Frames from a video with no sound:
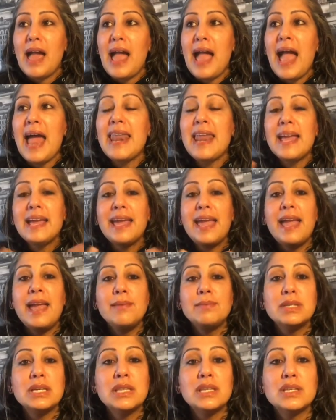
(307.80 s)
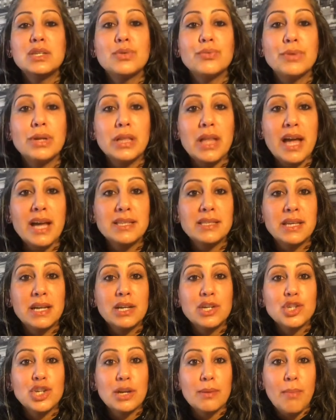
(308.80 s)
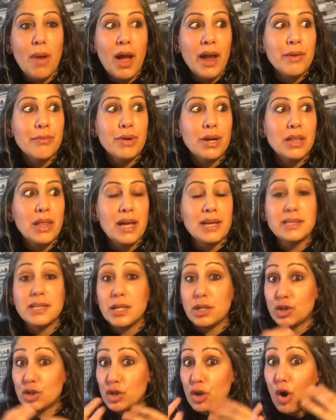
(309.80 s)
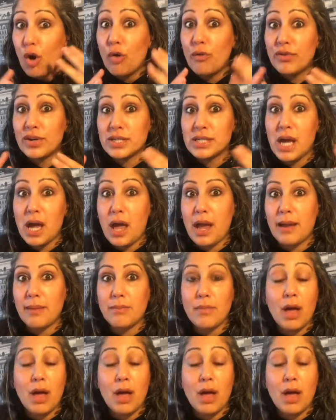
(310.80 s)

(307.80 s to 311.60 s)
And I came to this realization, my realization over time,